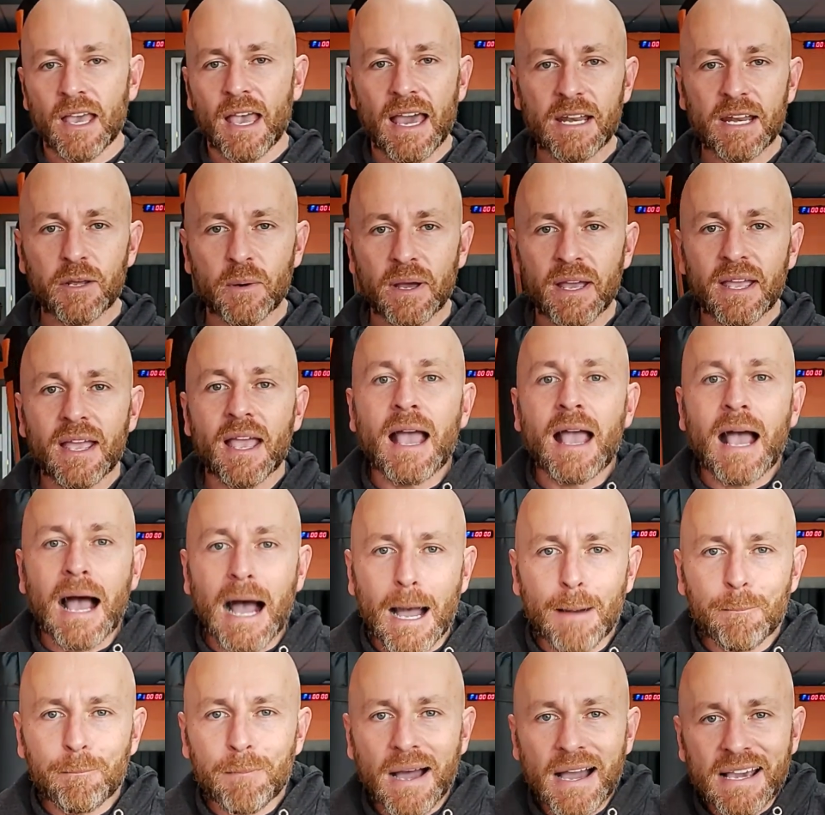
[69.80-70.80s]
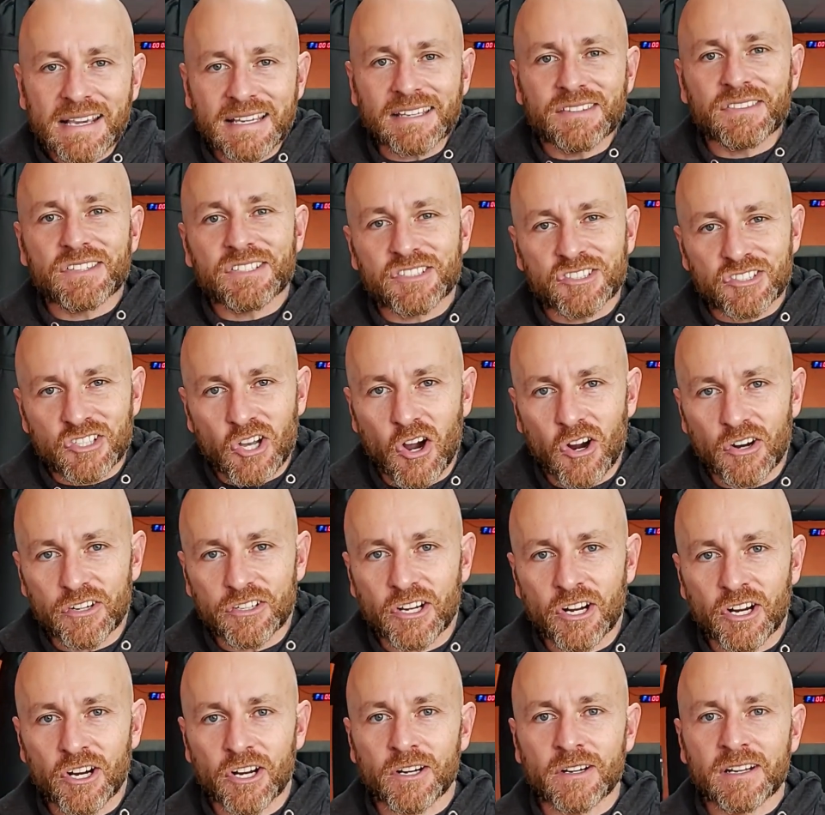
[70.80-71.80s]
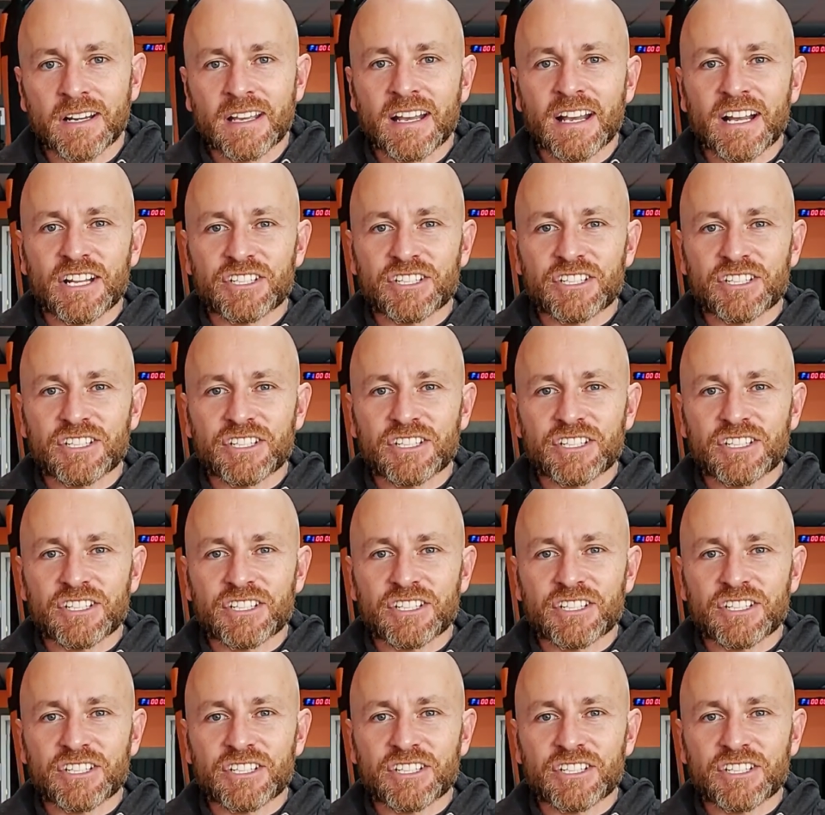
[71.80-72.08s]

Anyway, I'm Mike, and this is Hard to Hurt,